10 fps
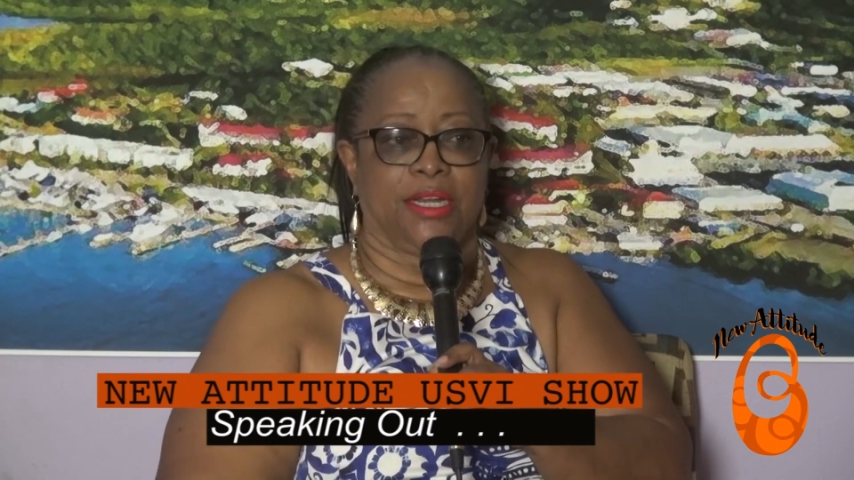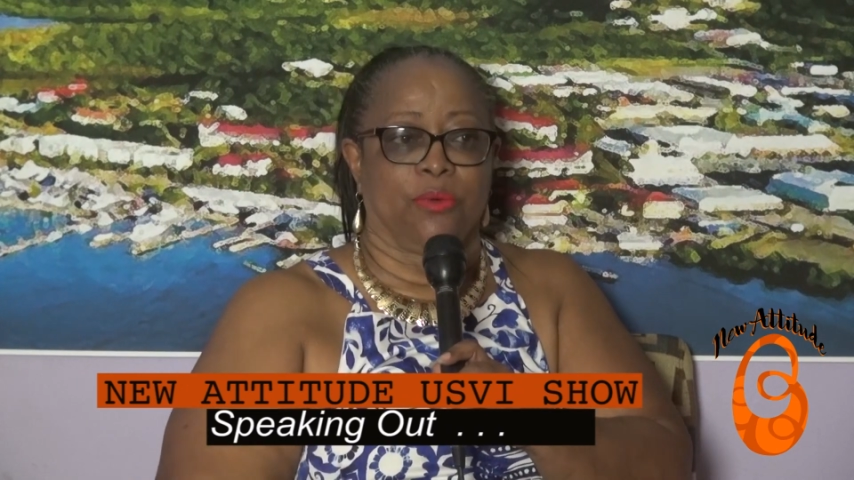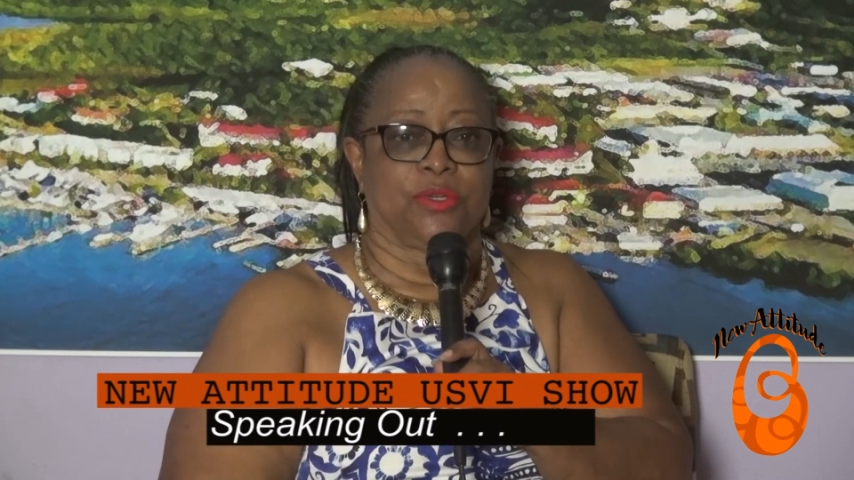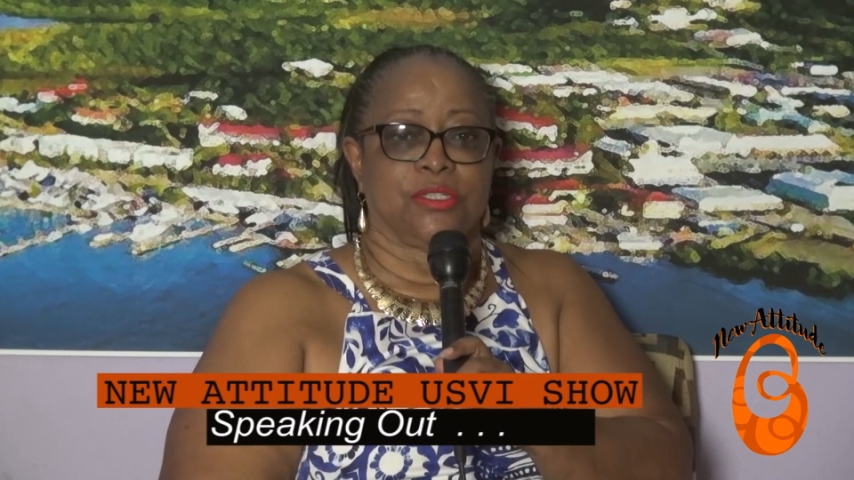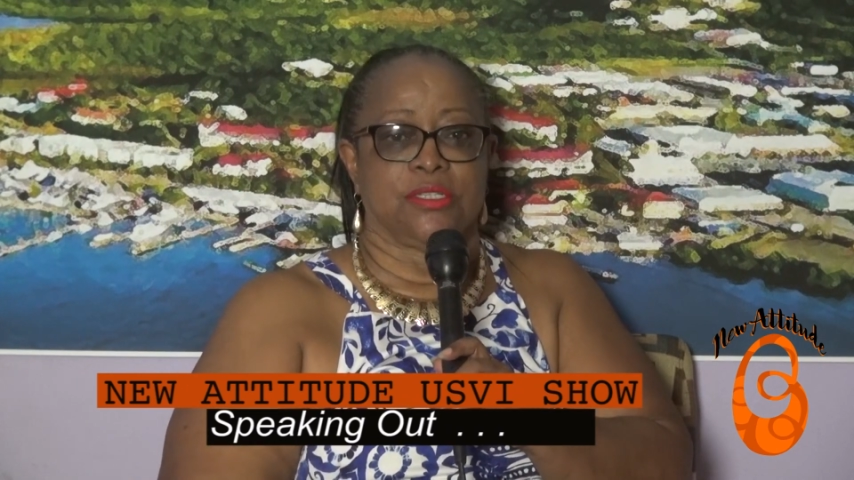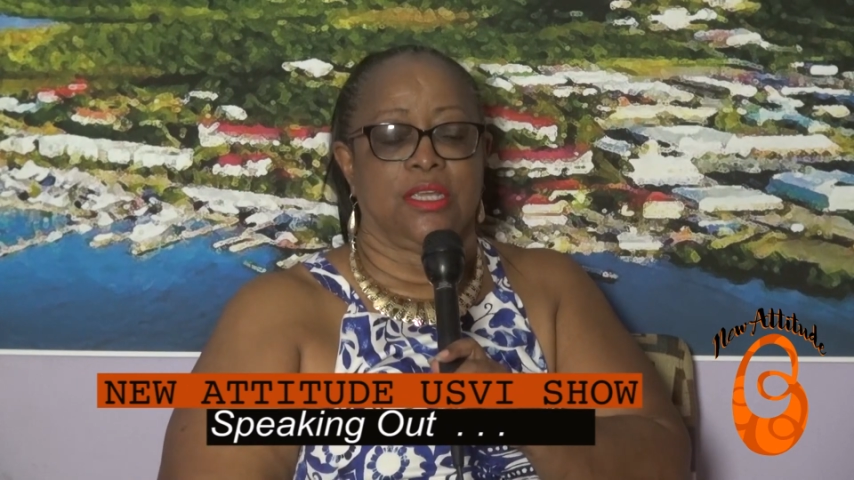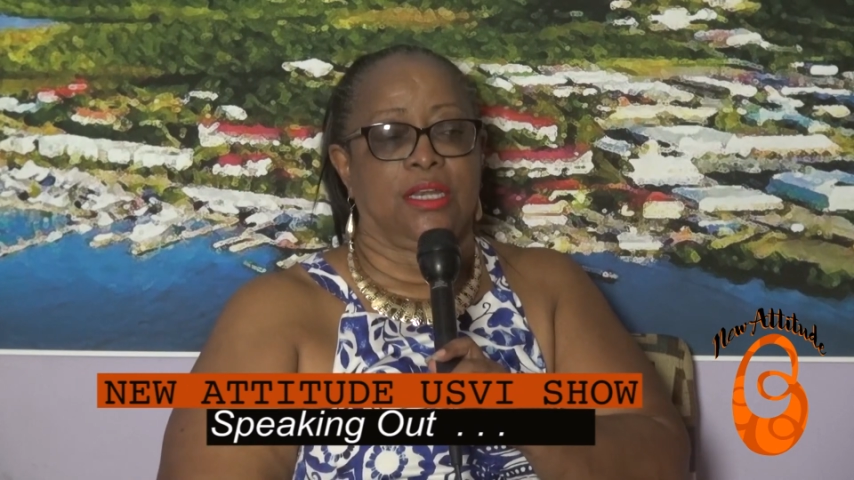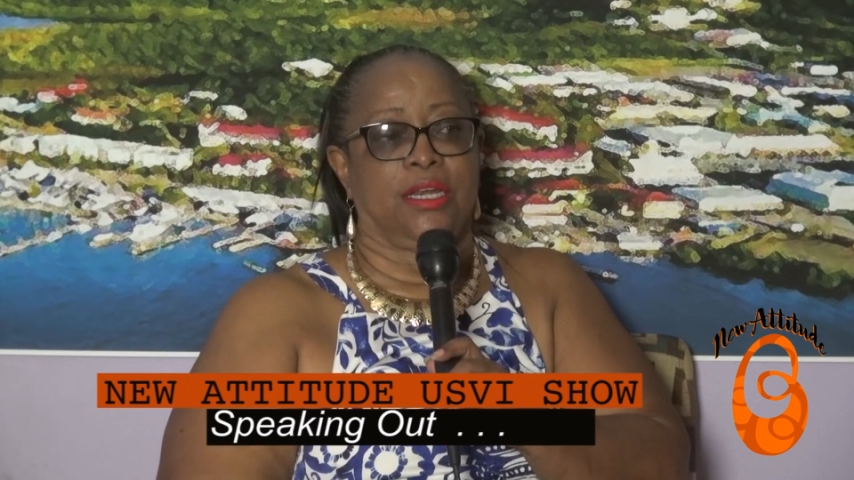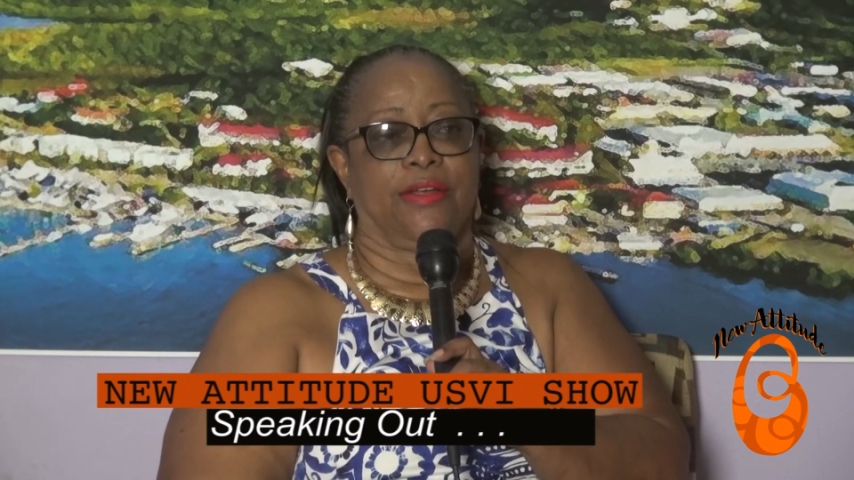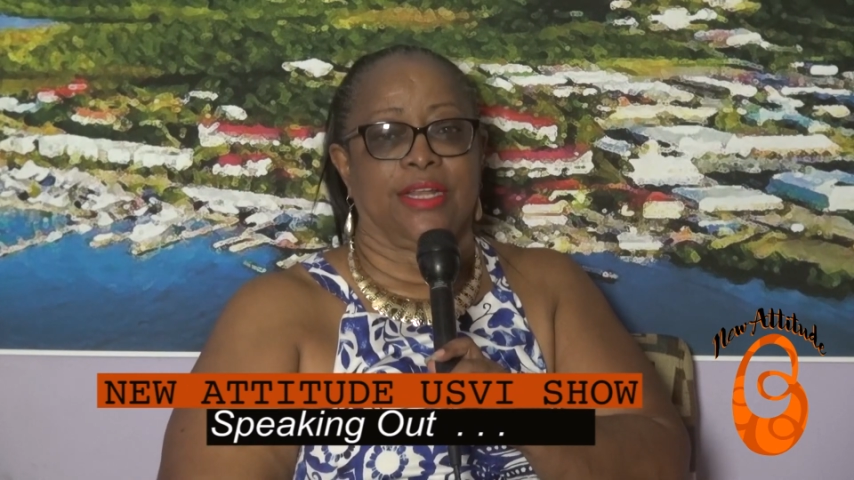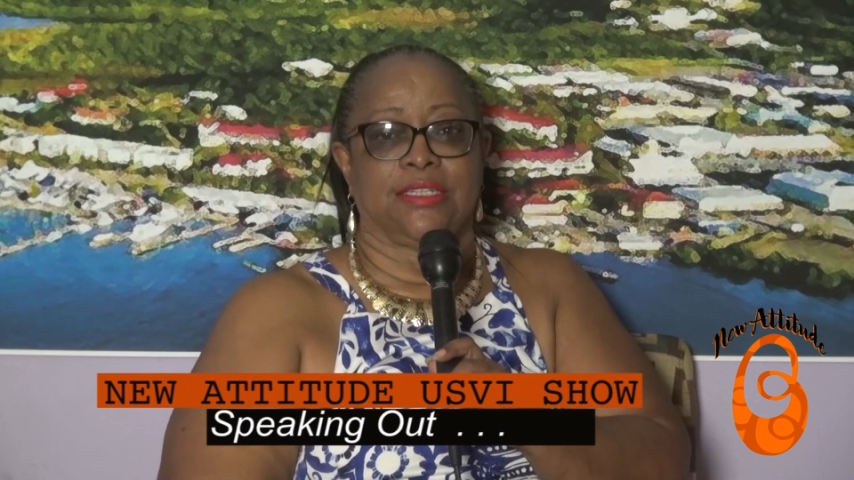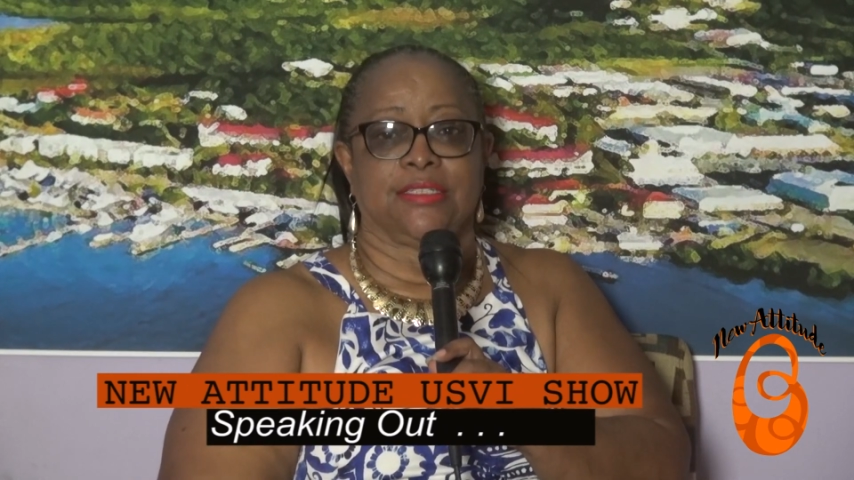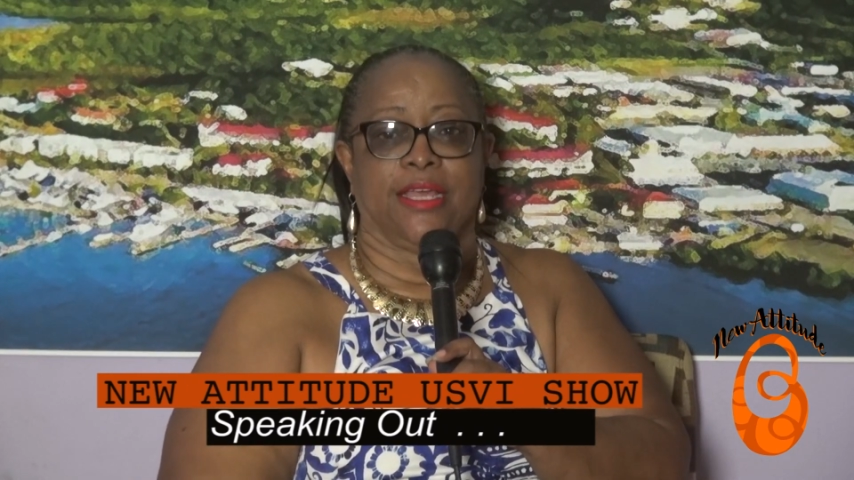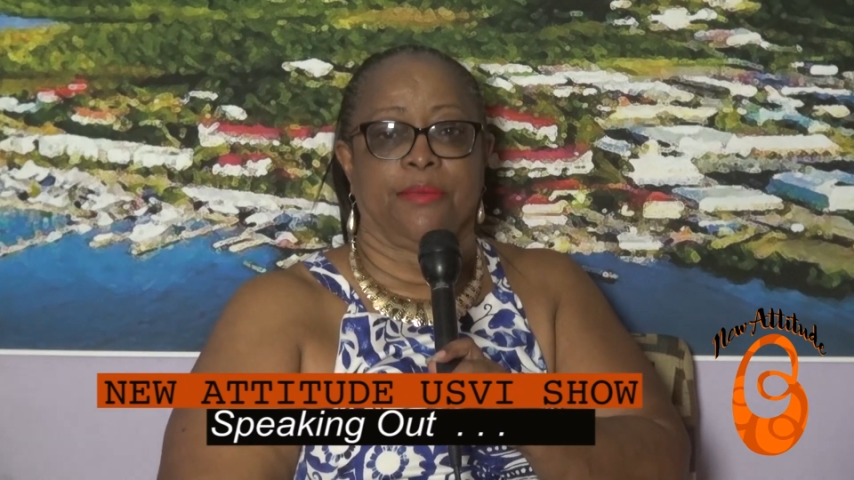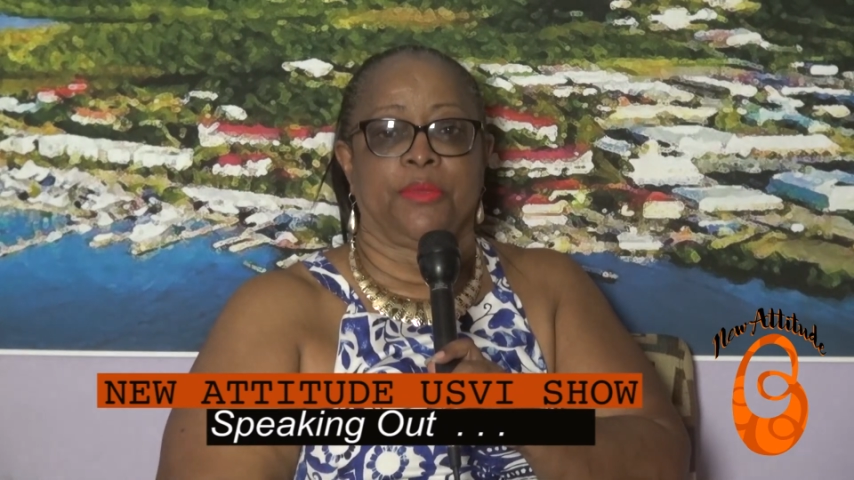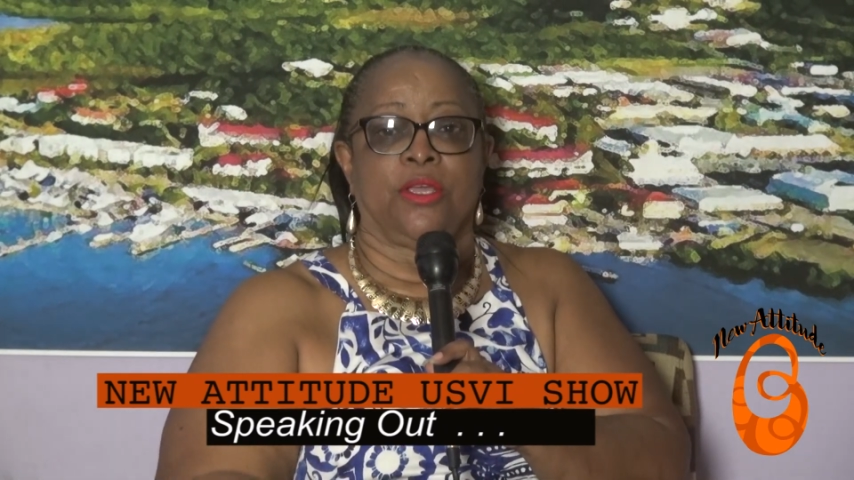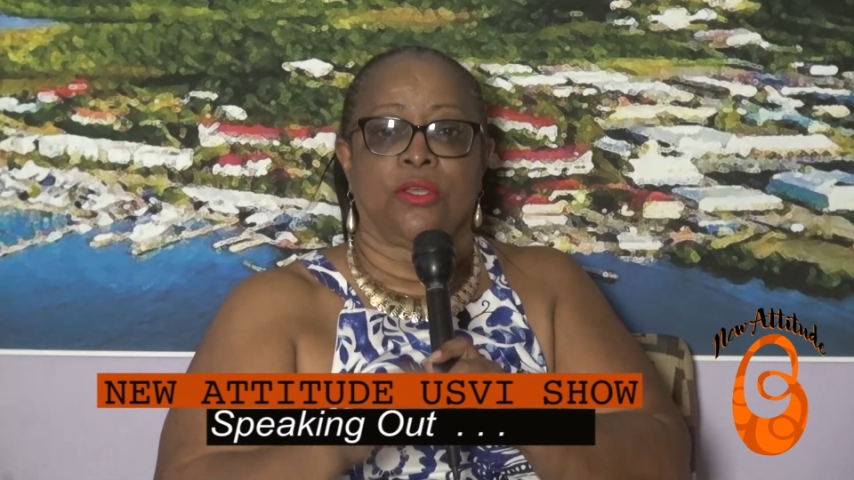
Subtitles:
that was in there at the time,